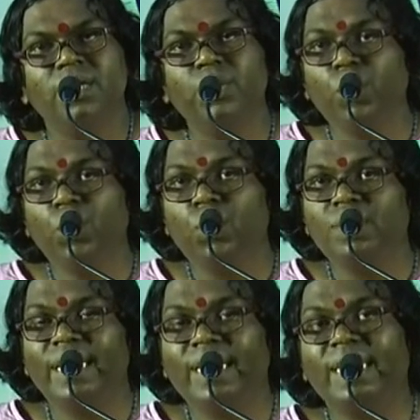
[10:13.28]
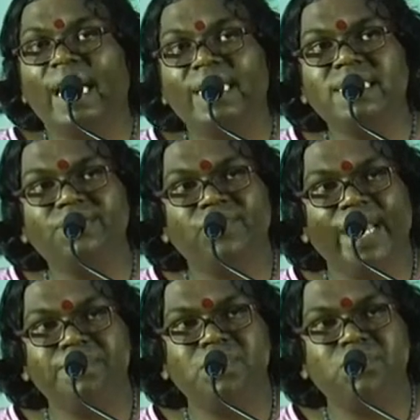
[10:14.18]
You know, there are corrective
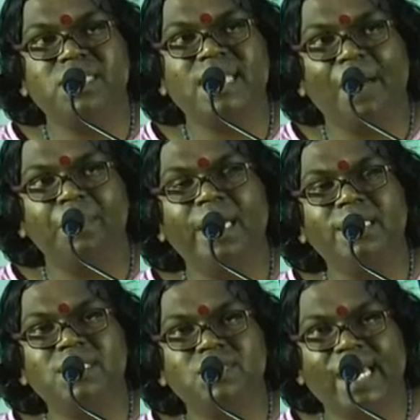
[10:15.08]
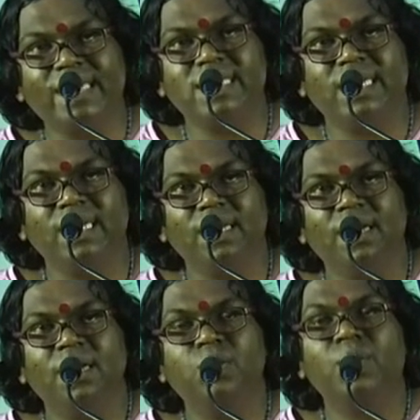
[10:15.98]
rapes which is happening in the society
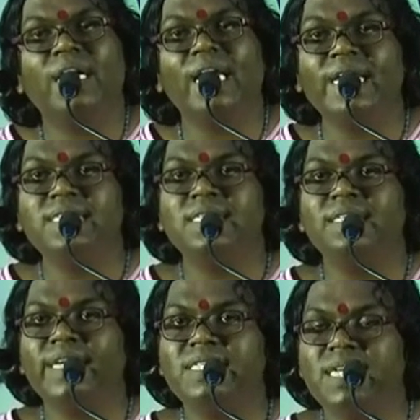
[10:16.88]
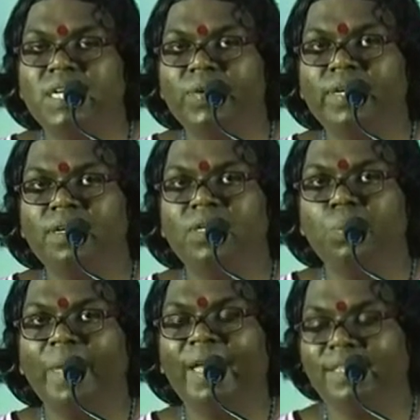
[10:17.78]
to correct their children, to
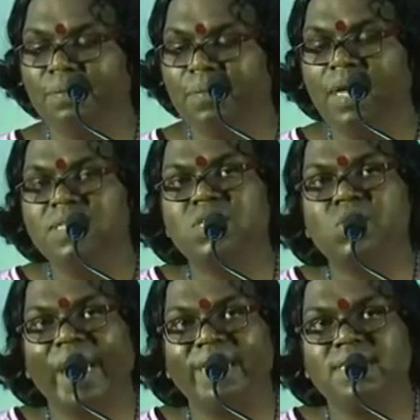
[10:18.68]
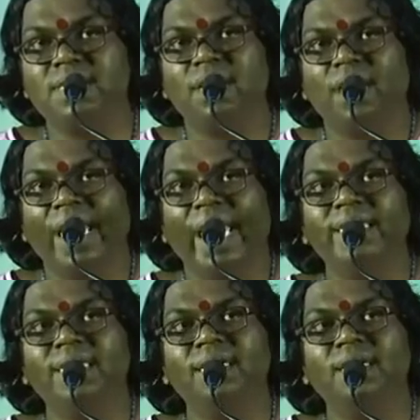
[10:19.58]
make them straight,
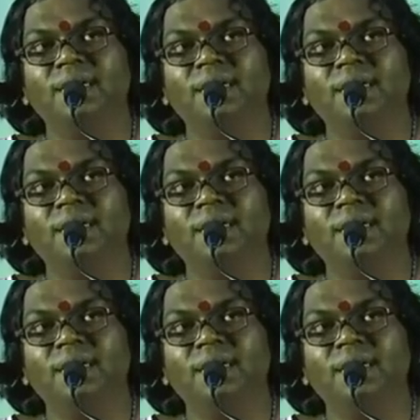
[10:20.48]
either